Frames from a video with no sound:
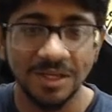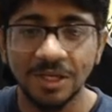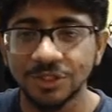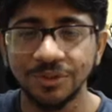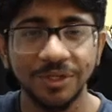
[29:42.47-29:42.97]

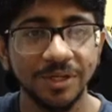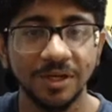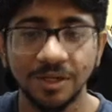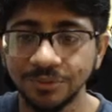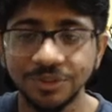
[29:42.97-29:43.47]
So
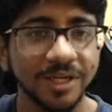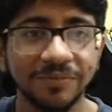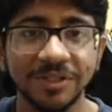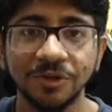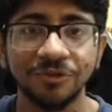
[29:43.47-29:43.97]
do share
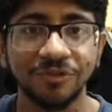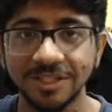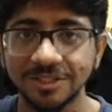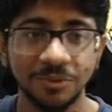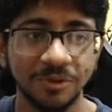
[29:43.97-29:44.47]
it with your
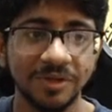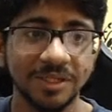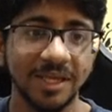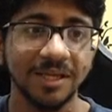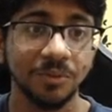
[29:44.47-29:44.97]
friends, whoever
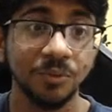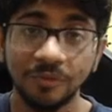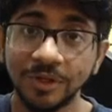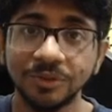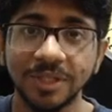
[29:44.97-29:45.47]

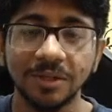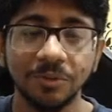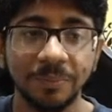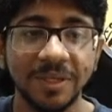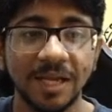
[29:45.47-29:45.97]
you think
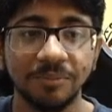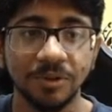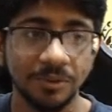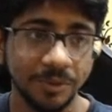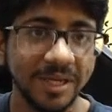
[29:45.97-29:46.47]
would be helped
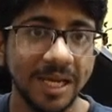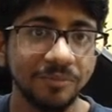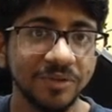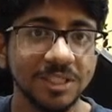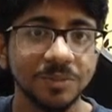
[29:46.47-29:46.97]

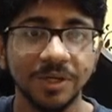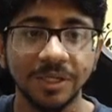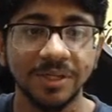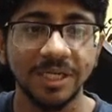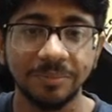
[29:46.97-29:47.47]
with this
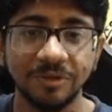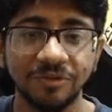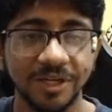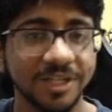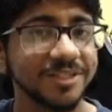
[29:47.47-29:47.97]
particular DP
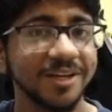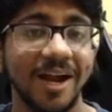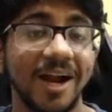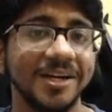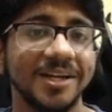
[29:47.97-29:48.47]
fundas.
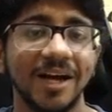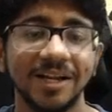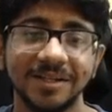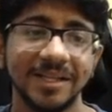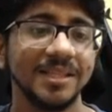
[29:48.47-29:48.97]
And
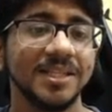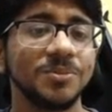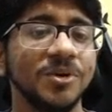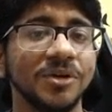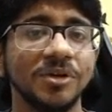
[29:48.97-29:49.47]
in this
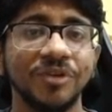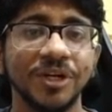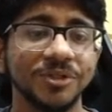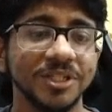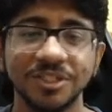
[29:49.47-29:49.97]
particular
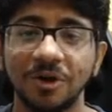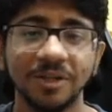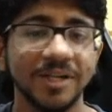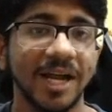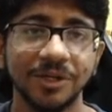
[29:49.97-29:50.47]
video, this is all
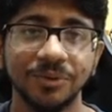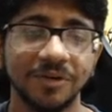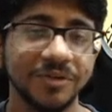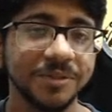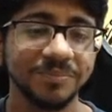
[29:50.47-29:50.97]
that I had to
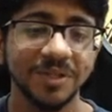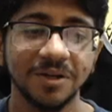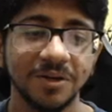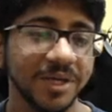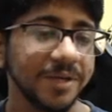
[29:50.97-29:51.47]
cover.
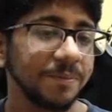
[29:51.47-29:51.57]
Okay.